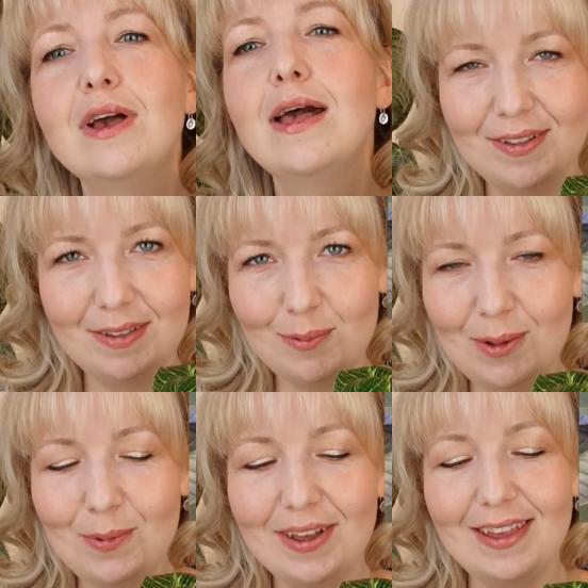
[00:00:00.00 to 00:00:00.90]
Somebody
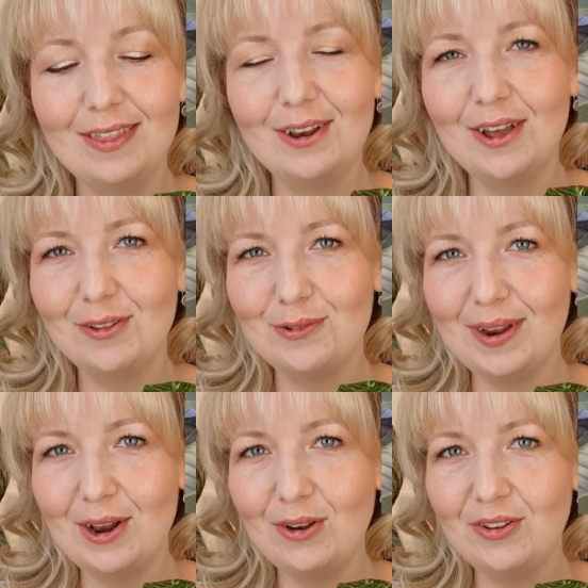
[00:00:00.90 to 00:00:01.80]
working at the nursery
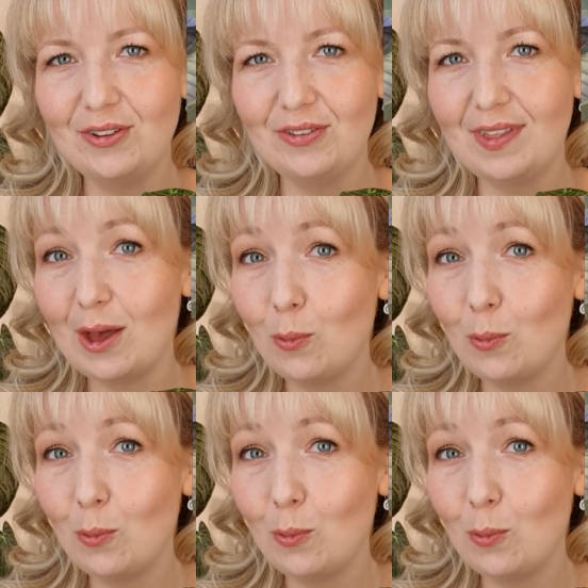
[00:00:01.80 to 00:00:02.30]
noticed that